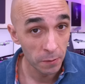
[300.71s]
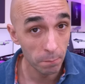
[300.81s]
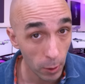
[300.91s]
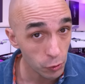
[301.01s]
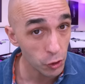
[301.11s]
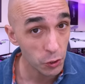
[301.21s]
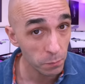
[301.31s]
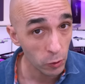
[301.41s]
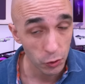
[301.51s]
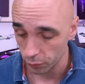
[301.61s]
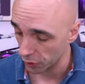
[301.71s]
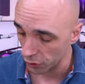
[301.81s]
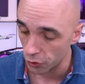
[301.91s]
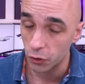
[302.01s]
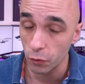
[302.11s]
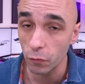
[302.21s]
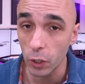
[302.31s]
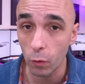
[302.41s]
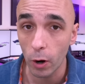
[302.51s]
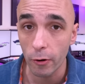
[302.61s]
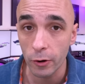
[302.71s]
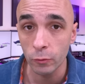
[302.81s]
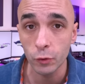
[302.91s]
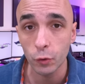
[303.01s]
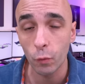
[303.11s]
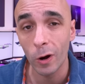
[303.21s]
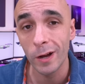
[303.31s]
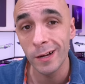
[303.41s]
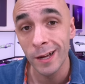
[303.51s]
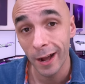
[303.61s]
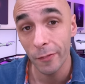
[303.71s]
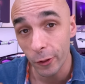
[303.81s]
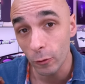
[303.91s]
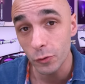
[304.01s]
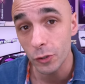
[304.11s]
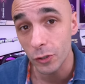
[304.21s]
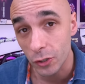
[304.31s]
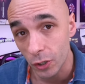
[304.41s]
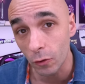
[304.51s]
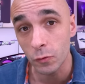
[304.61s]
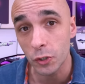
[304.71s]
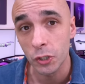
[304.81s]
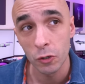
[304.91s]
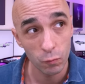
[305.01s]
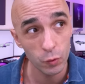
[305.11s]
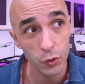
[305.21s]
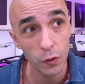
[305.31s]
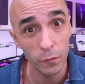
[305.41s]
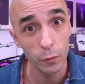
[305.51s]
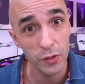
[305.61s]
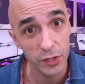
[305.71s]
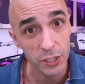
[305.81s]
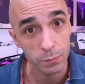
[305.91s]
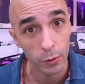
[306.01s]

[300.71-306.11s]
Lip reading: Most smart switches do require a neutral wire, and those that don't will suffer with this